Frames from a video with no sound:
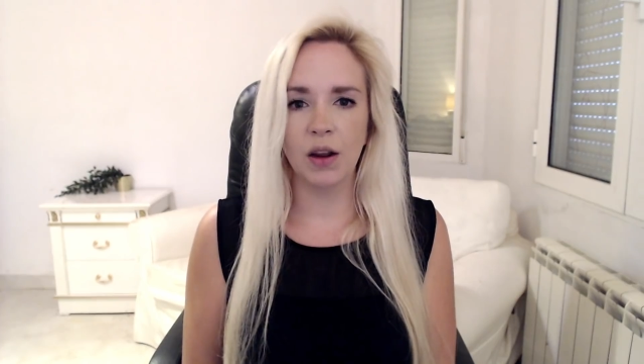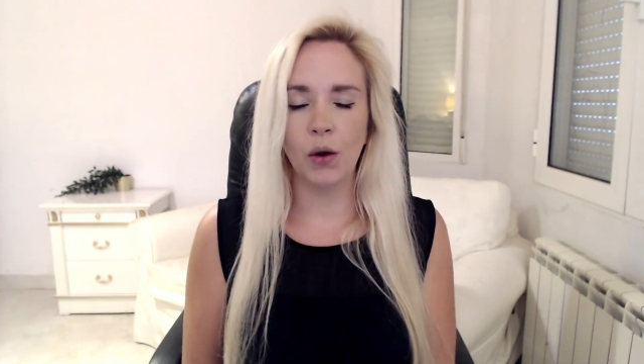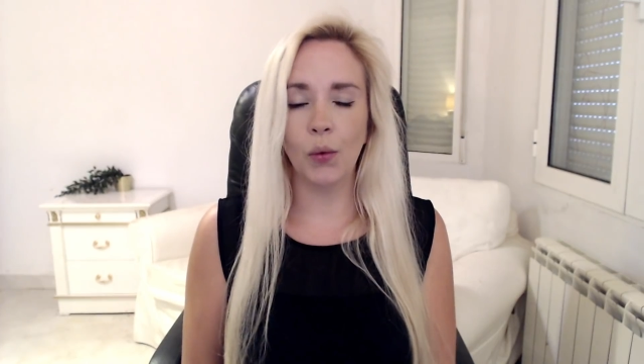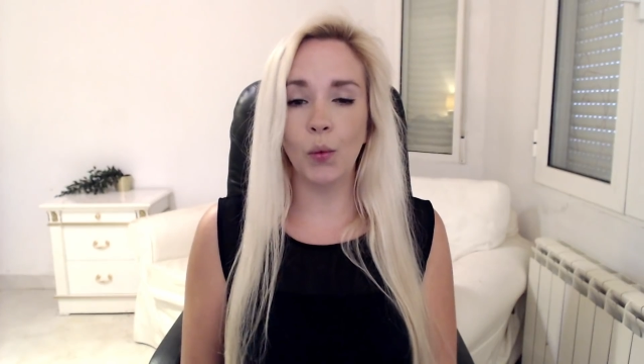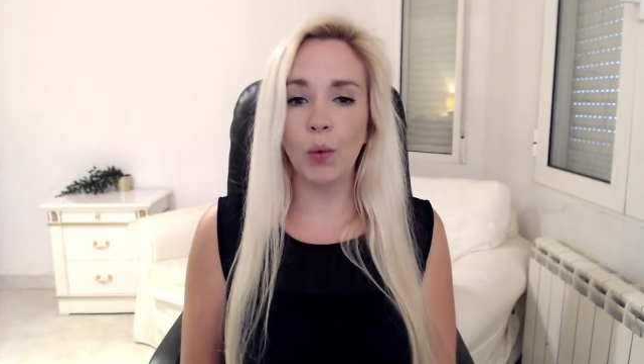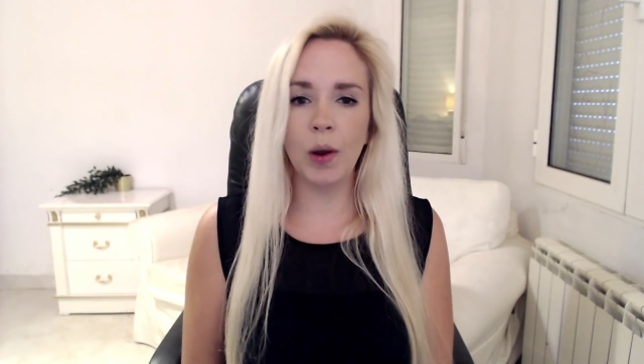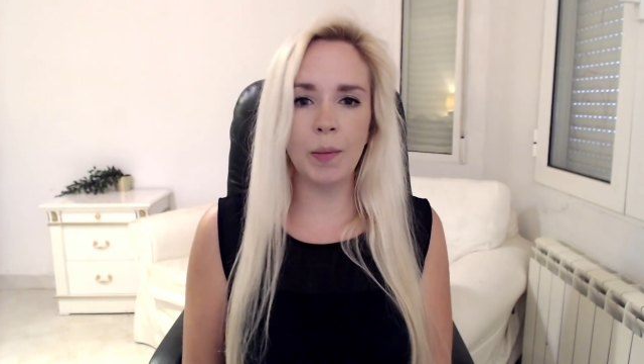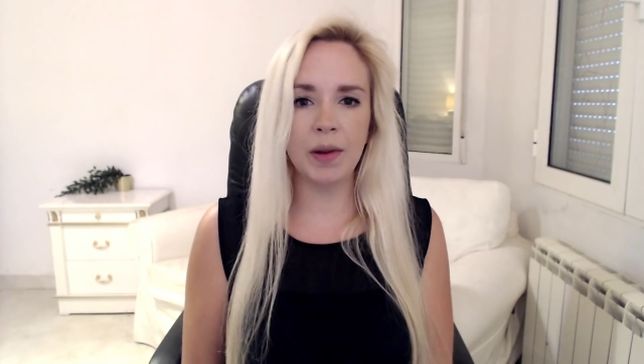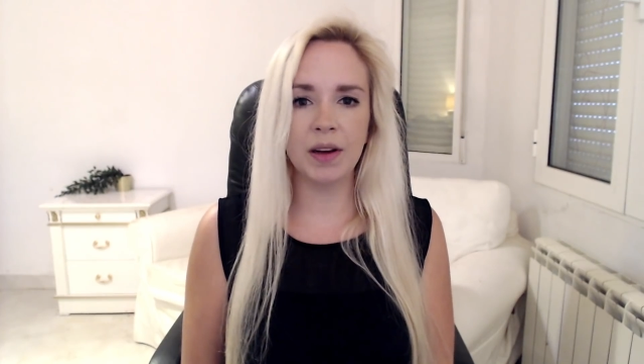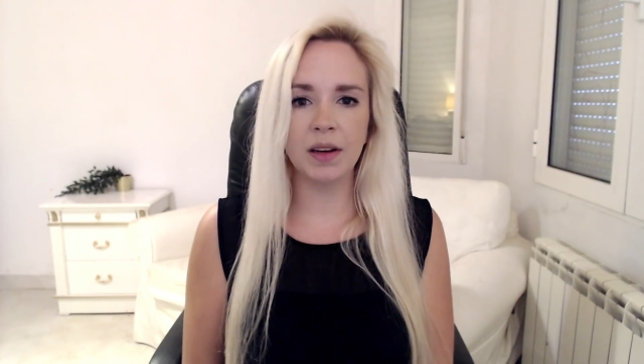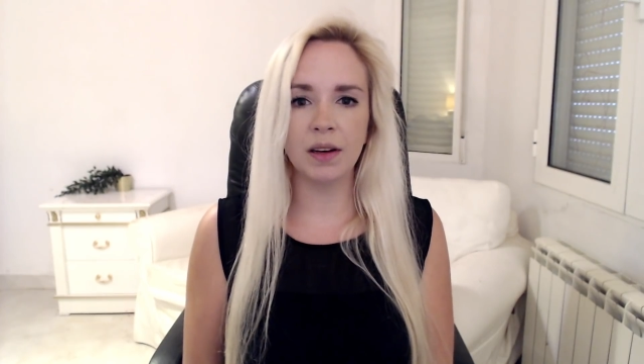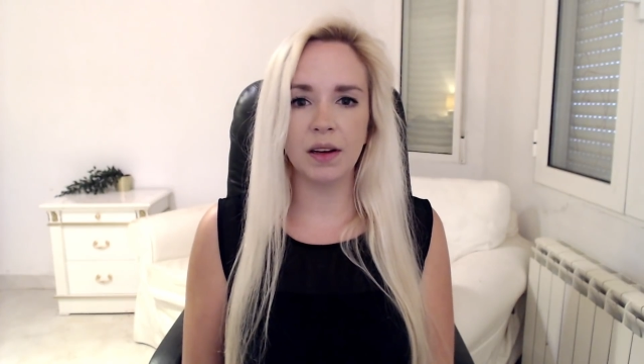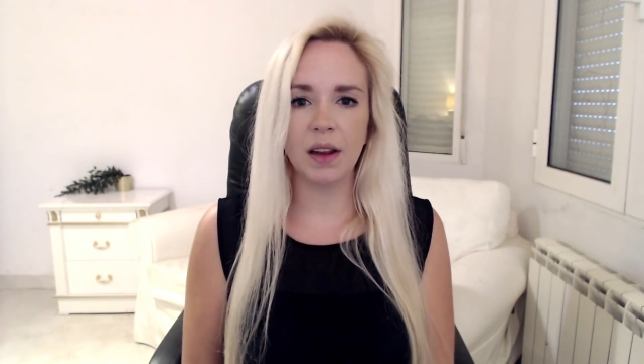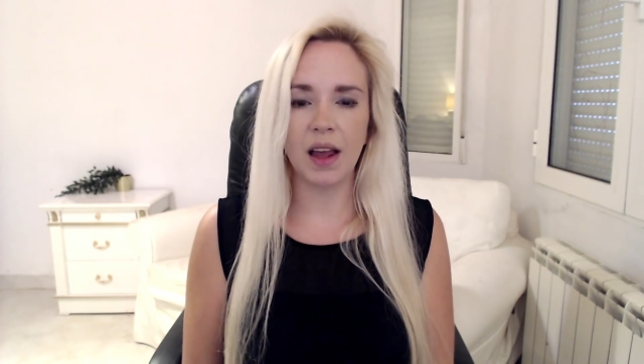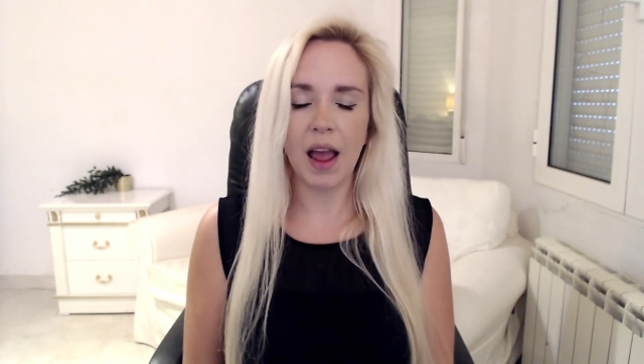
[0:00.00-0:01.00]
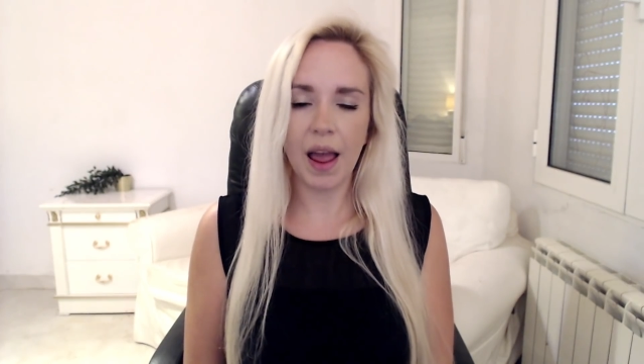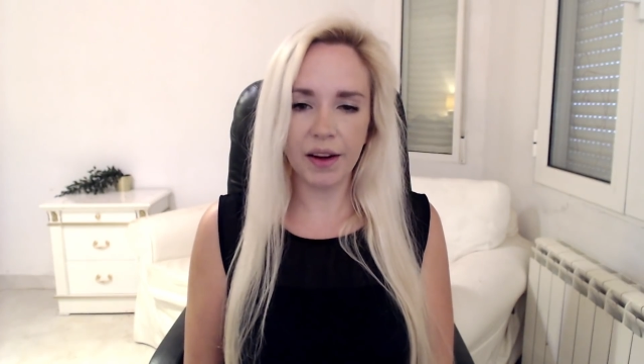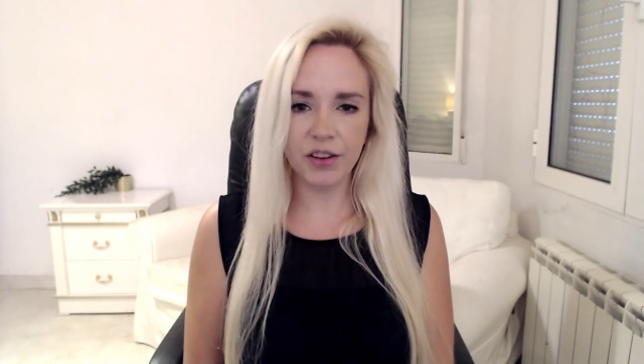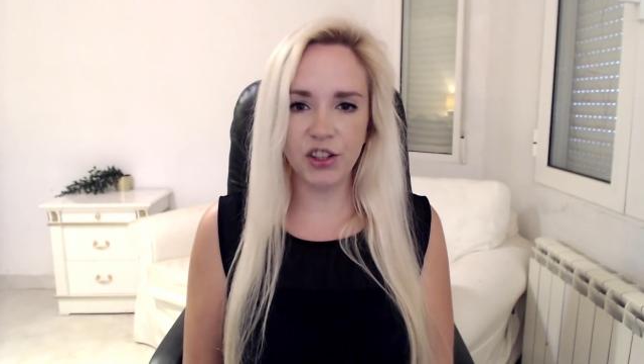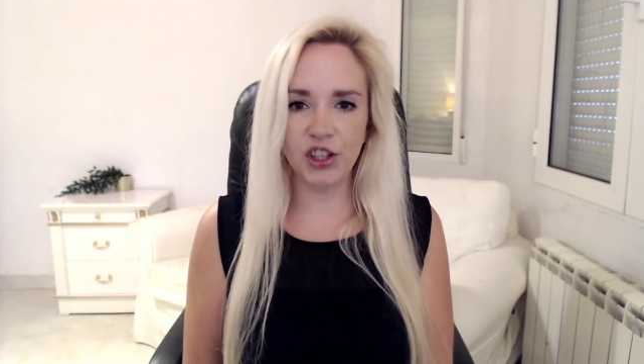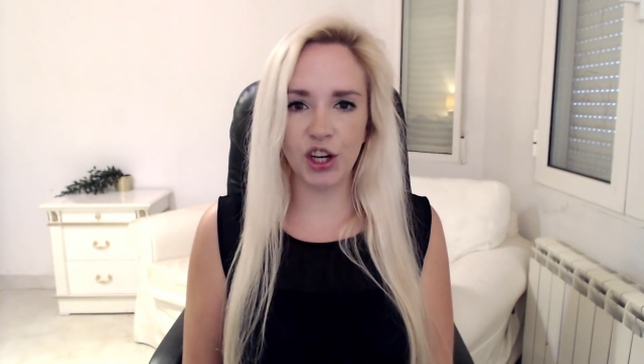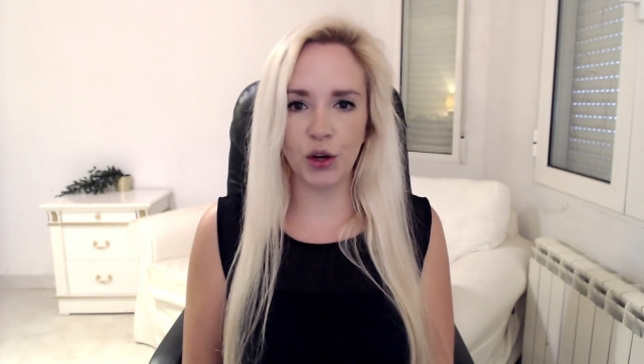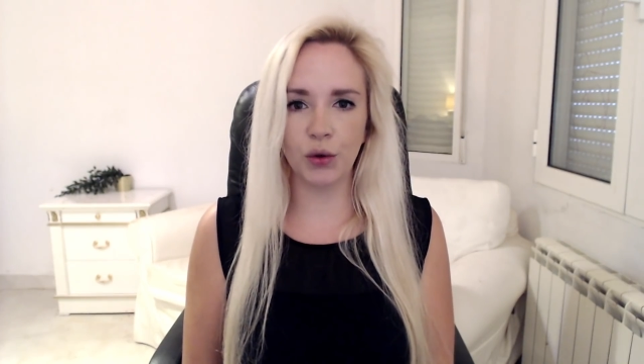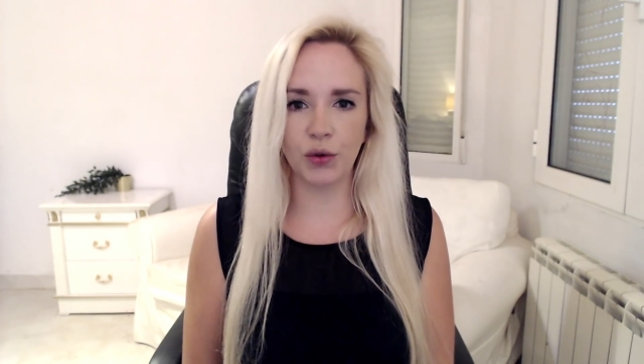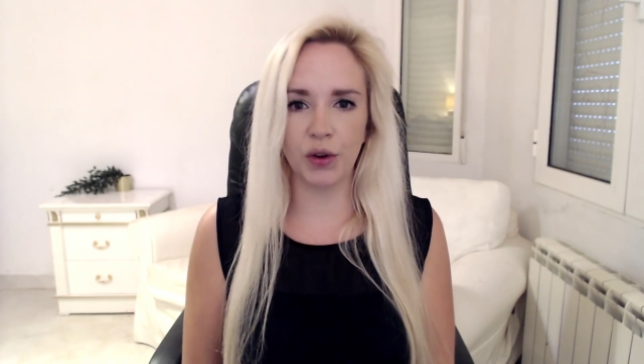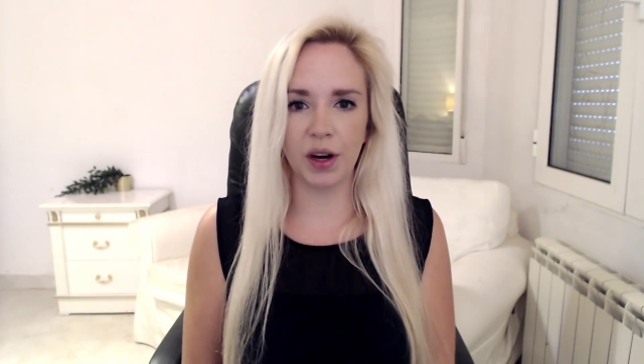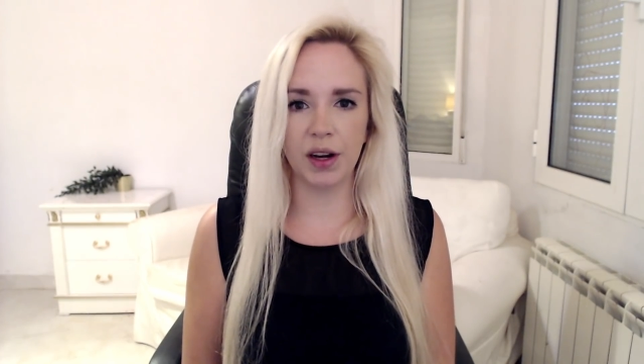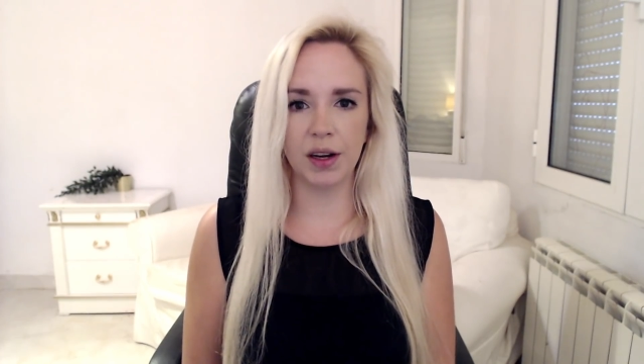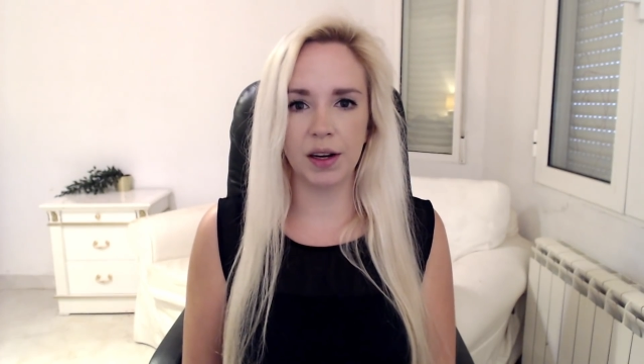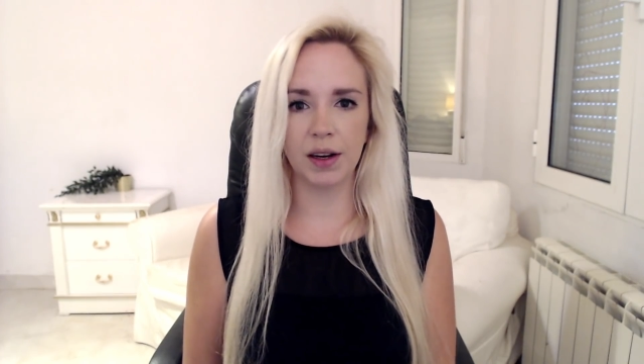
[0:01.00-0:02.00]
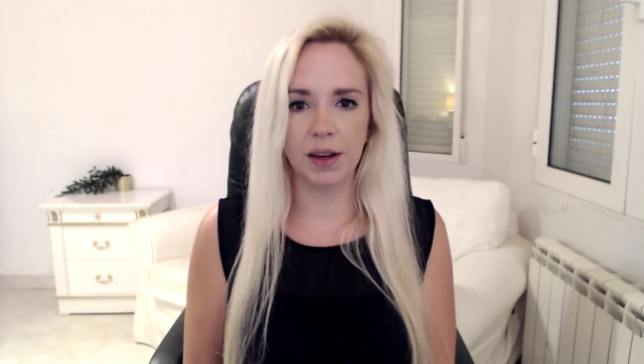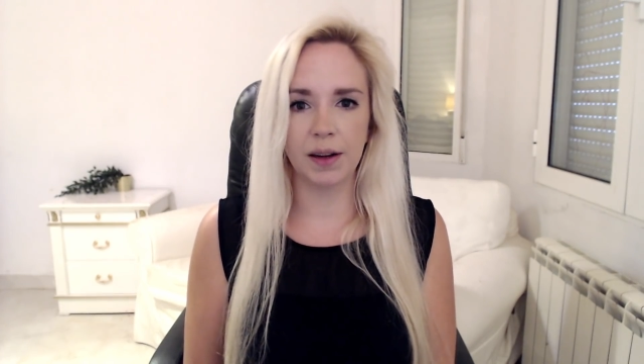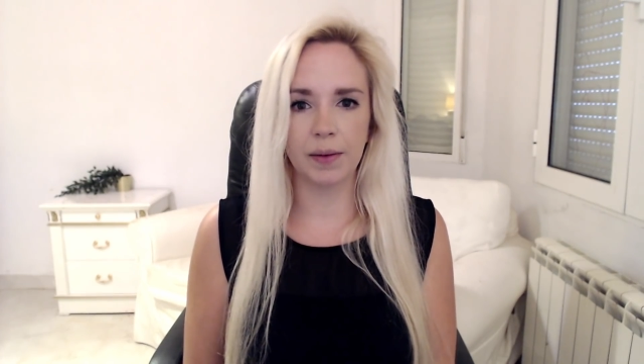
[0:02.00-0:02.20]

women and children.